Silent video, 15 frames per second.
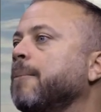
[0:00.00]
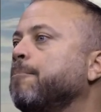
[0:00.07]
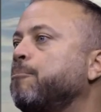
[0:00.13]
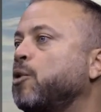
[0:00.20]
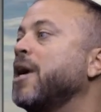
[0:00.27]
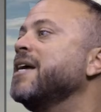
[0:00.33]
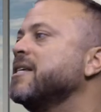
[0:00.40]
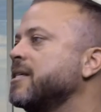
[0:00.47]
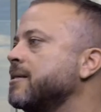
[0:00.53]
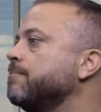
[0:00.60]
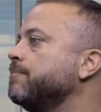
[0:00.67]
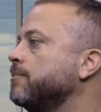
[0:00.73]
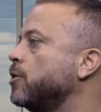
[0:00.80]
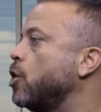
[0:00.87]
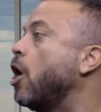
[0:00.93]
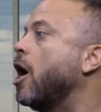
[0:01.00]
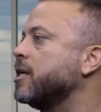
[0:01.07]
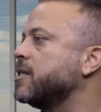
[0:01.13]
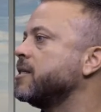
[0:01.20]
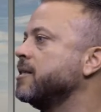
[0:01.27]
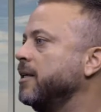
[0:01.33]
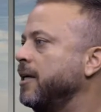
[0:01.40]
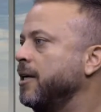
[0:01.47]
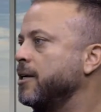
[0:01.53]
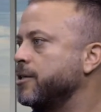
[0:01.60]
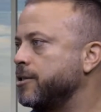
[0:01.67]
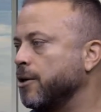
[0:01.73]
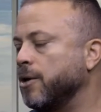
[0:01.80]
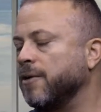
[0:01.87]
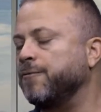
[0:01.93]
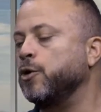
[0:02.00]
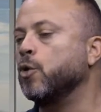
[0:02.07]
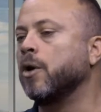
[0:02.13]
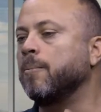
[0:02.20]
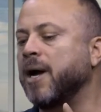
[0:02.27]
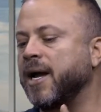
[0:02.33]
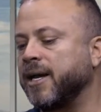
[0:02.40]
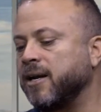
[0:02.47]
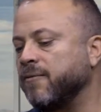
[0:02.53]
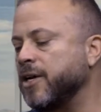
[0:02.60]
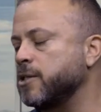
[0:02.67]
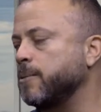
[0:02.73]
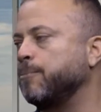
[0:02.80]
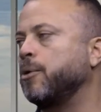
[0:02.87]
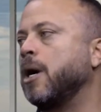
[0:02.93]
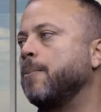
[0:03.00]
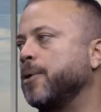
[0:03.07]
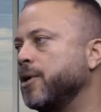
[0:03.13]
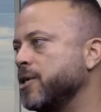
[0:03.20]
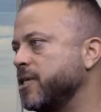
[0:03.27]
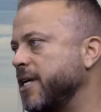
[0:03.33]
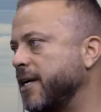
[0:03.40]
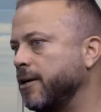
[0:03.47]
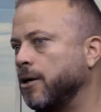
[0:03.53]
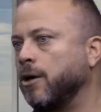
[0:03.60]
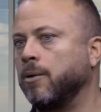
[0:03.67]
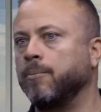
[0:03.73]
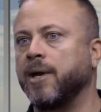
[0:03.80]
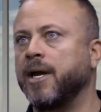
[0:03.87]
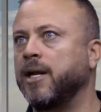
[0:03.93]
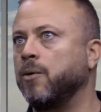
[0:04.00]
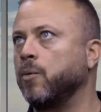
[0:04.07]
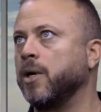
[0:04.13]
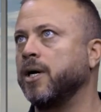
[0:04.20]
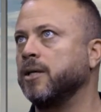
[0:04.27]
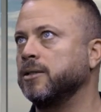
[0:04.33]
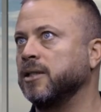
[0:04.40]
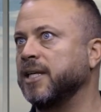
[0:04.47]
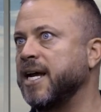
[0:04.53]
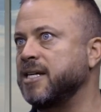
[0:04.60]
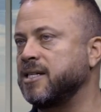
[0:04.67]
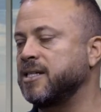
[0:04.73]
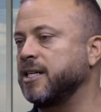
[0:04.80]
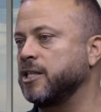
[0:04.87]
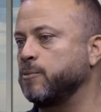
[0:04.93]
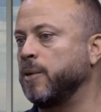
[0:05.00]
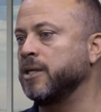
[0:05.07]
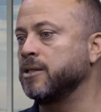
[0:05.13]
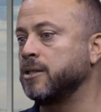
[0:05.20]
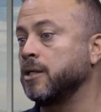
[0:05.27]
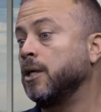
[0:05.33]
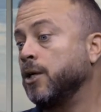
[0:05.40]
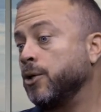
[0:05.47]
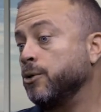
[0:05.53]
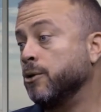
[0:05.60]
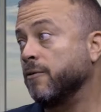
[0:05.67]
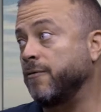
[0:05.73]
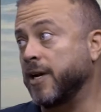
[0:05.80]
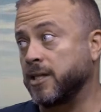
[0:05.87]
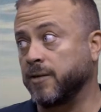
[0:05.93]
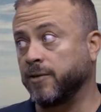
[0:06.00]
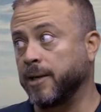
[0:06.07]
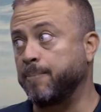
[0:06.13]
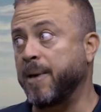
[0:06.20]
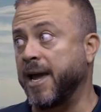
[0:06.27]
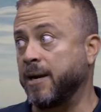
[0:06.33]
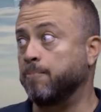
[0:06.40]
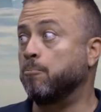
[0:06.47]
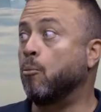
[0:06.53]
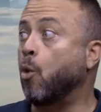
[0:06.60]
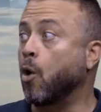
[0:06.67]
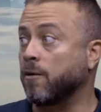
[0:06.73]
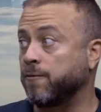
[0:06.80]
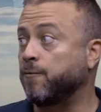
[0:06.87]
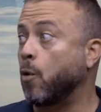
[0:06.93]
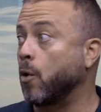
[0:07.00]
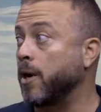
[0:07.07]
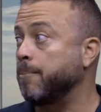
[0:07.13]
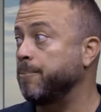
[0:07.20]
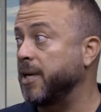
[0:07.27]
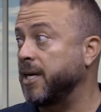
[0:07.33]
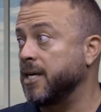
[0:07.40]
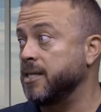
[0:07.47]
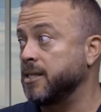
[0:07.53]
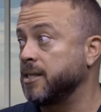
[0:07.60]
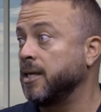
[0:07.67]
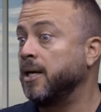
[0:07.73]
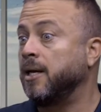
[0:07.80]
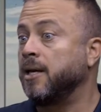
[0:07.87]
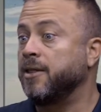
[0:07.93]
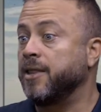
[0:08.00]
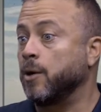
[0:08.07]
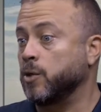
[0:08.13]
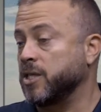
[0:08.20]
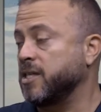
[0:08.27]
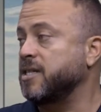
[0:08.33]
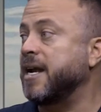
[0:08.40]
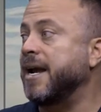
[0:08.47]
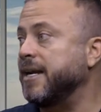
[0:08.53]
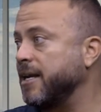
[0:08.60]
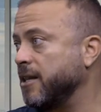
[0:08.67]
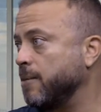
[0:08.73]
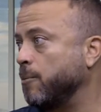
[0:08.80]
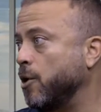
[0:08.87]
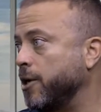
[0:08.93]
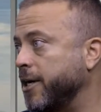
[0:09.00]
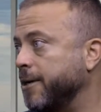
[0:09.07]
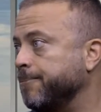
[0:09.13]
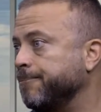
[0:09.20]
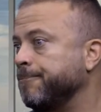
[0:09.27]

price costs. So if you were buying an investment property or second home anywhere in the last 6 months, you effectively paid more for it because there was a tightening in the market.